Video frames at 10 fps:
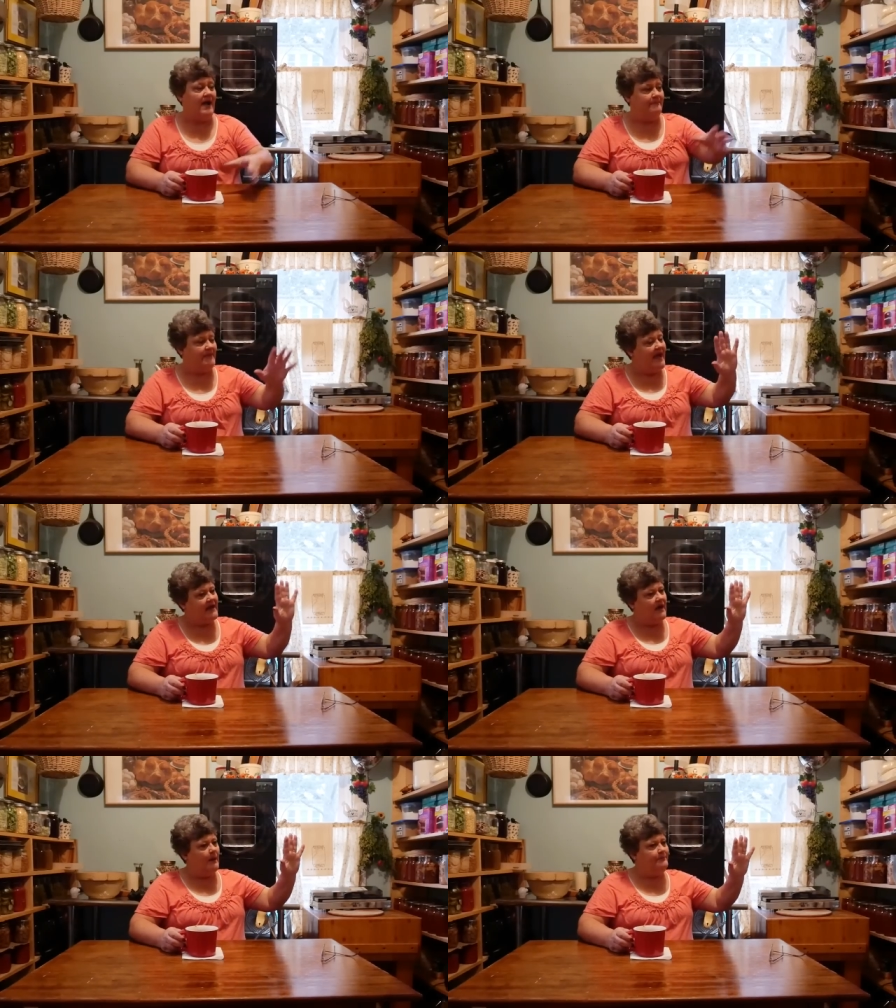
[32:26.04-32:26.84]
I'm
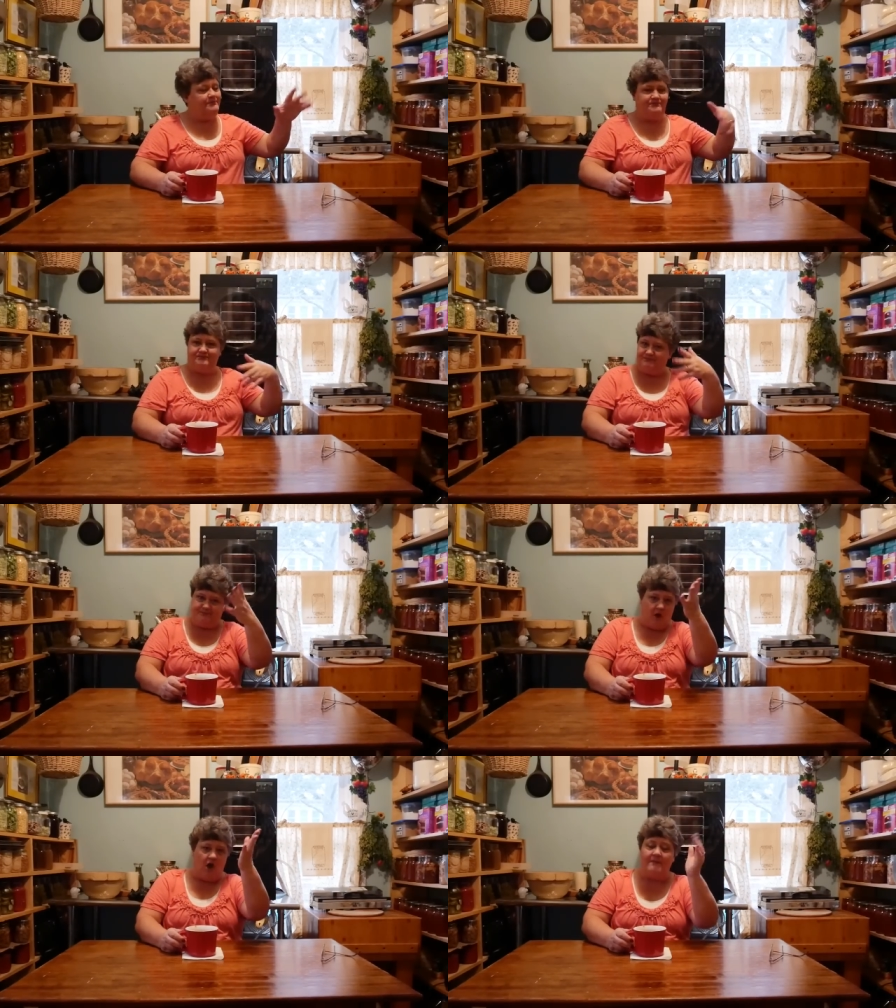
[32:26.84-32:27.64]
back up
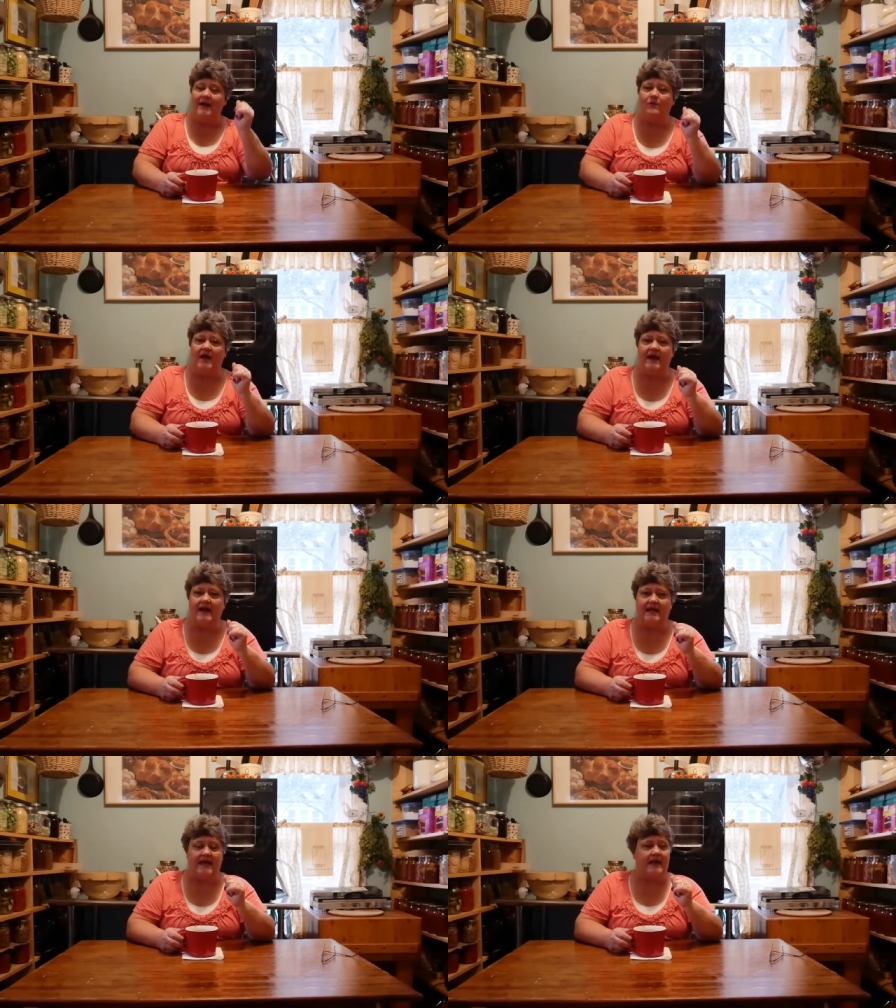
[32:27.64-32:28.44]
all my weight.
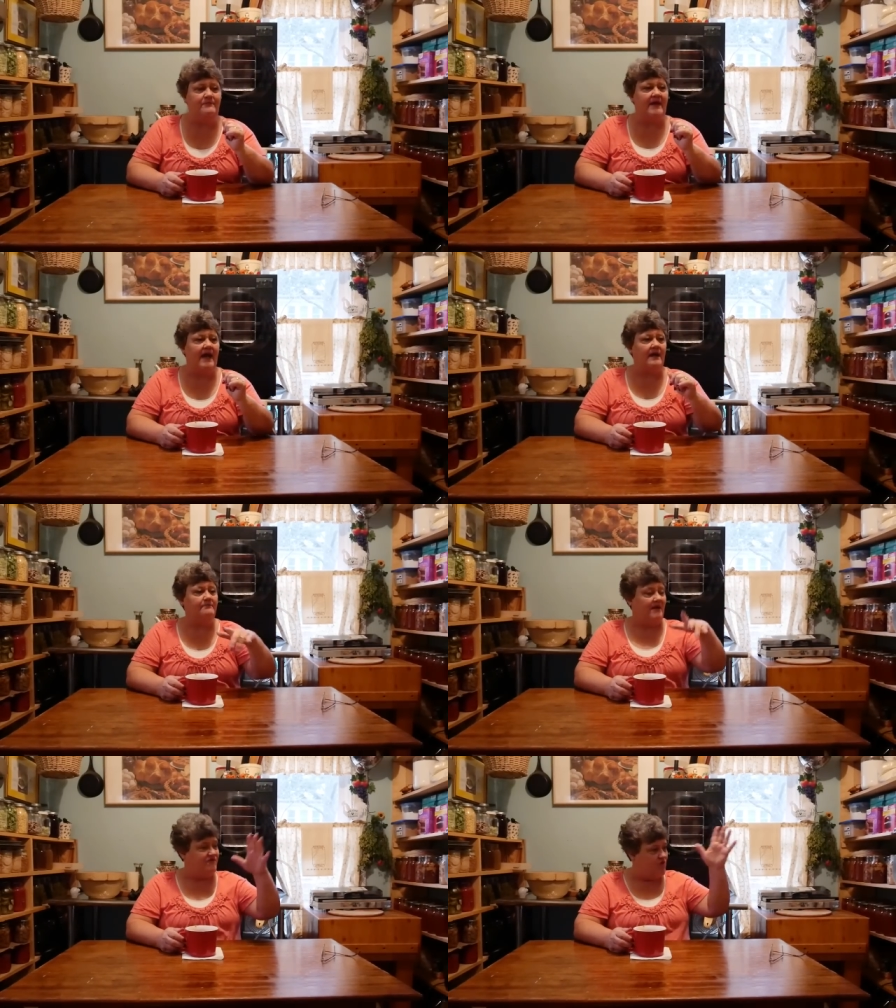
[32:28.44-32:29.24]
I gained
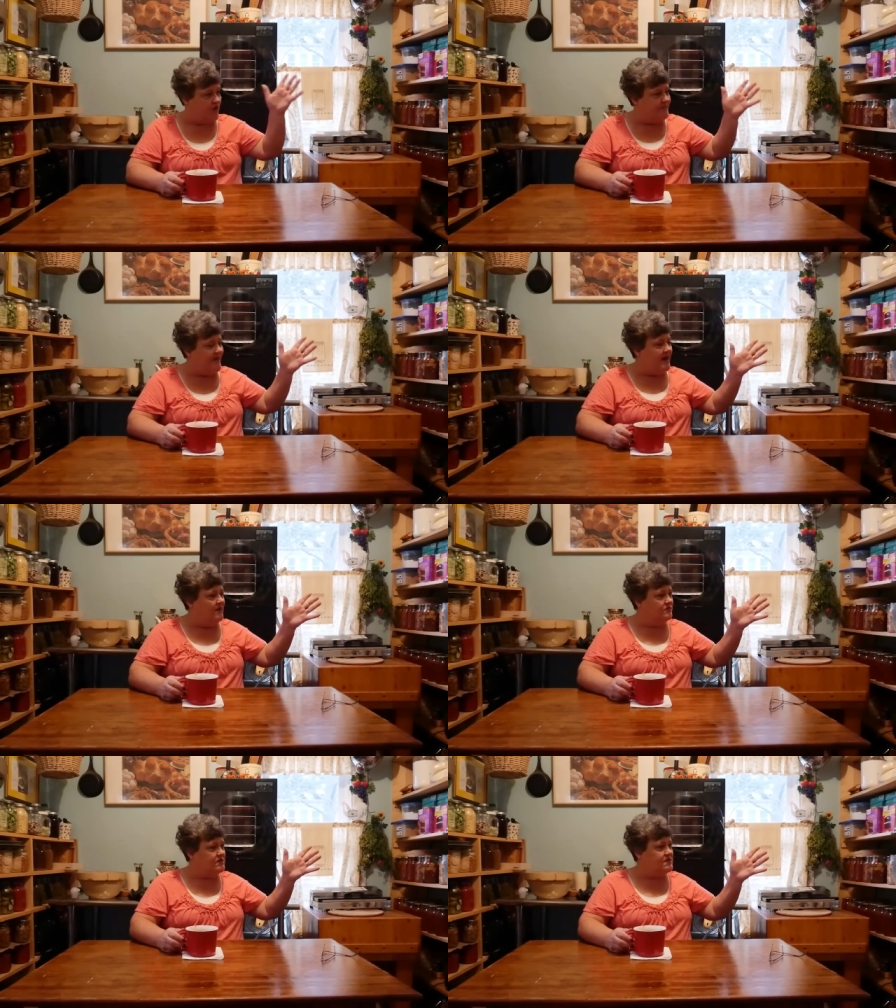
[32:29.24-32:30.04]
back my forty
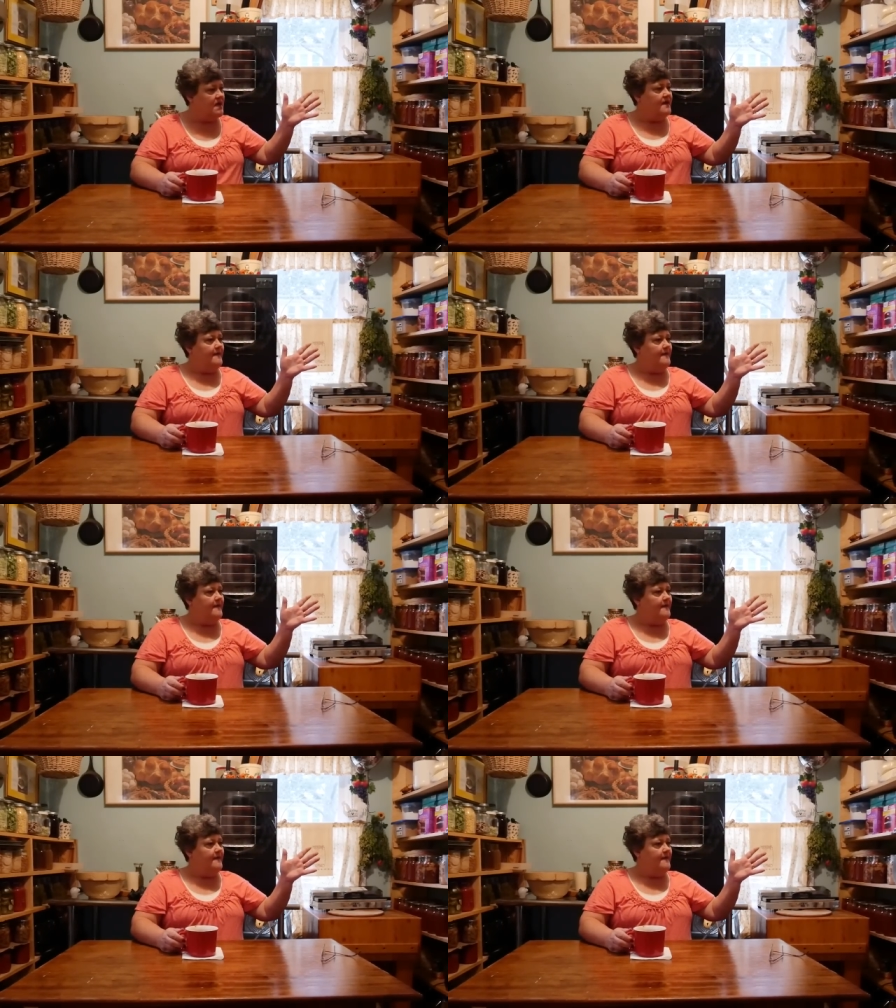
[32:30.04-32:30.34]
pounds.